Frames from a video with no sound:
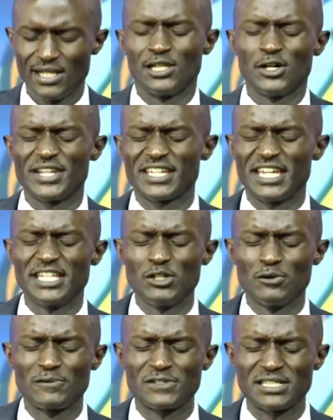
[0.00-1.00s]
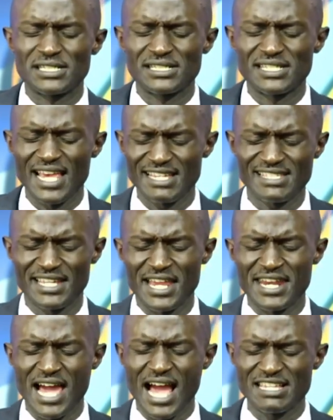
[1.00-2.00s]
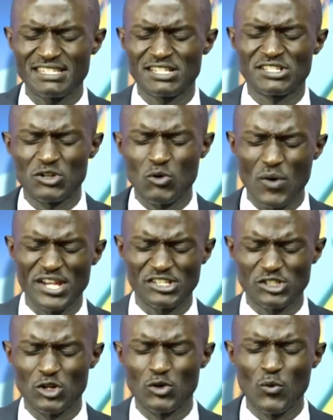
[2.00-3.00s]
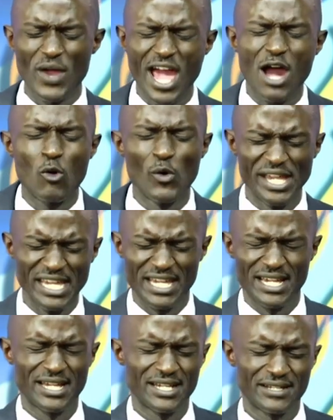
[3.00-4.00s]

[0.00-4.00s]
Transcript: Lord, again, you've tested and asked us a question, where are we?